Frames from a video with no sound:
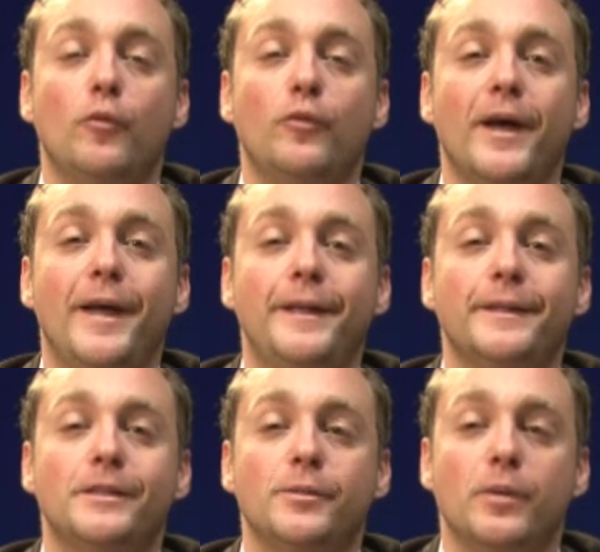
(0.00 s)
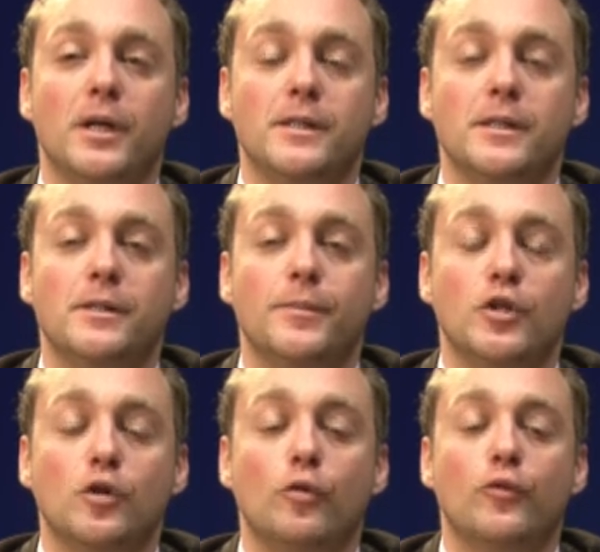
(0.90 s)
of energy price, and
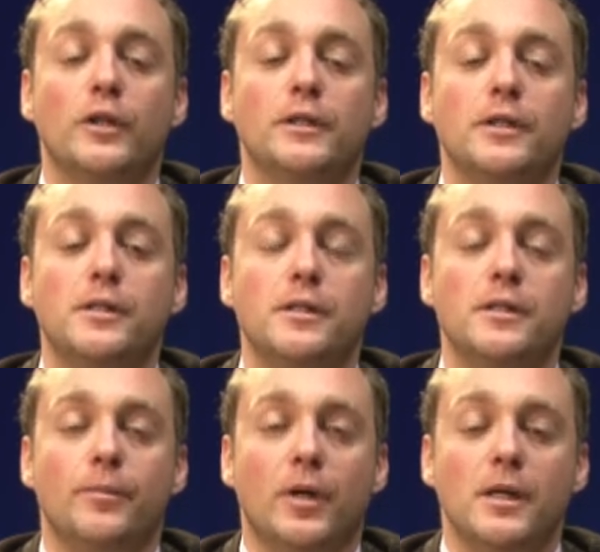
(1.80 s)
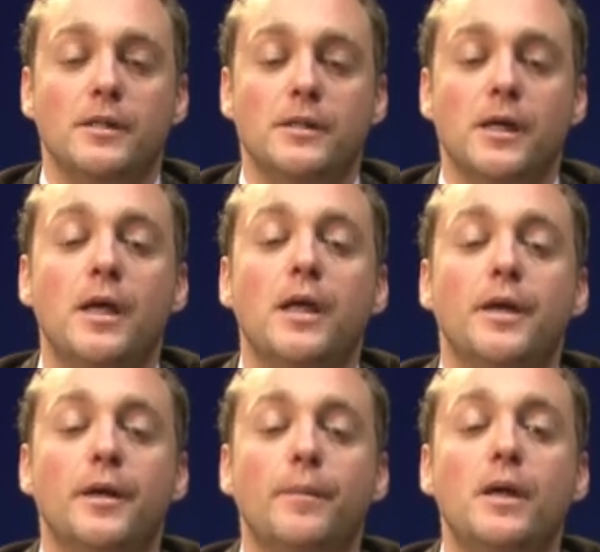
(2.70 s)
especially of electricity price,
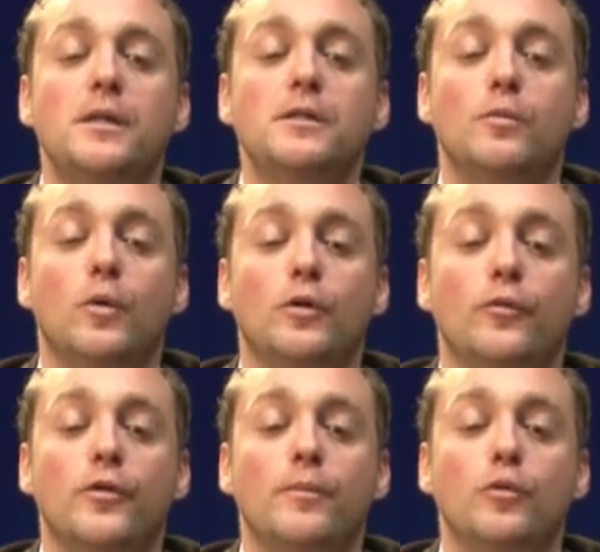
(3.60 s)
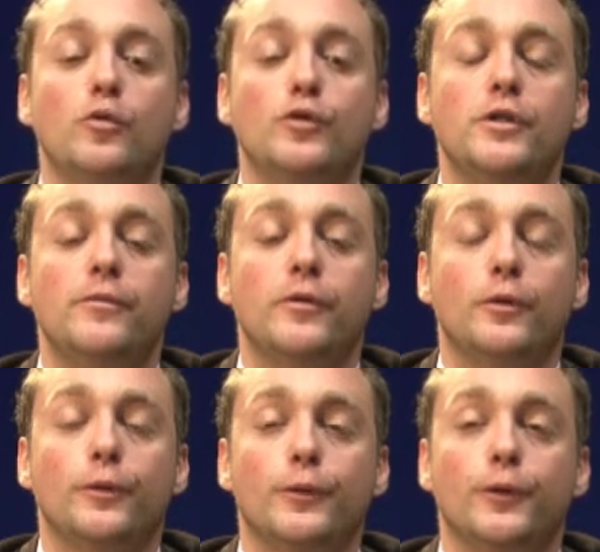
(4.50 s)
remains one of the most
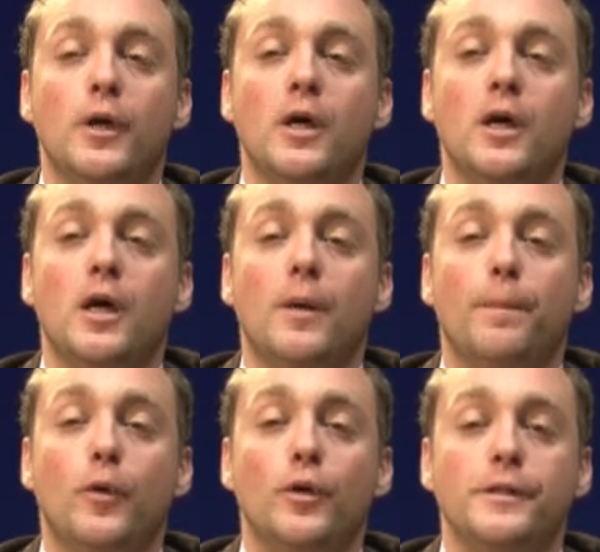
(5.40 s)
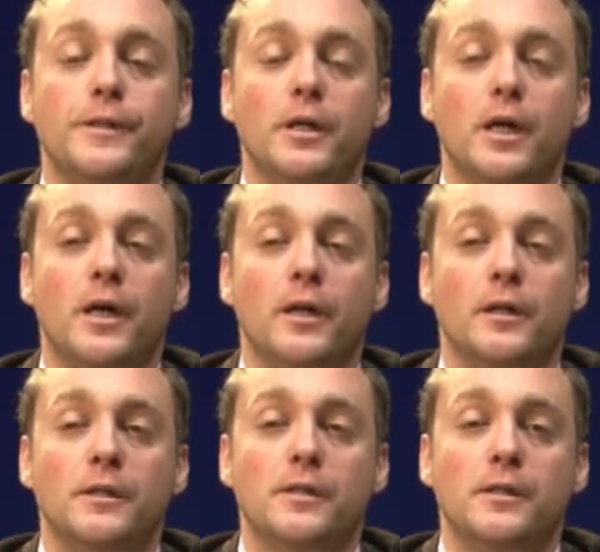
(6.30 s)
difficult policy
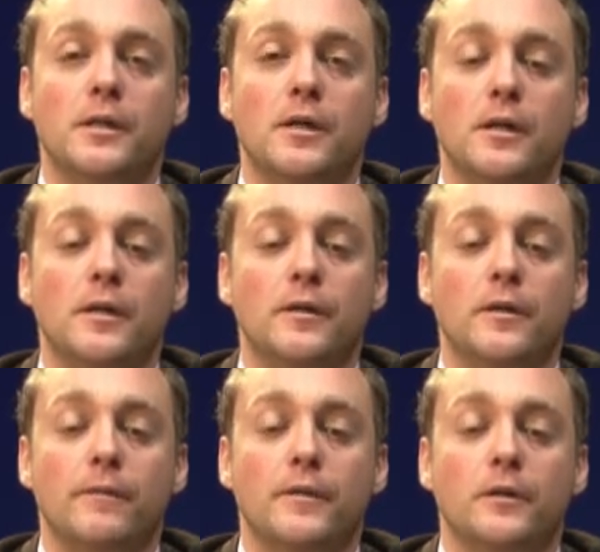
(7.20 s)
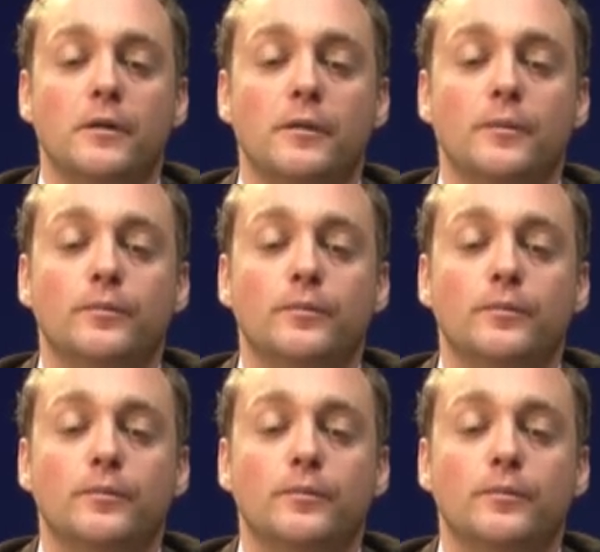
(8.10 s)
areas in the field.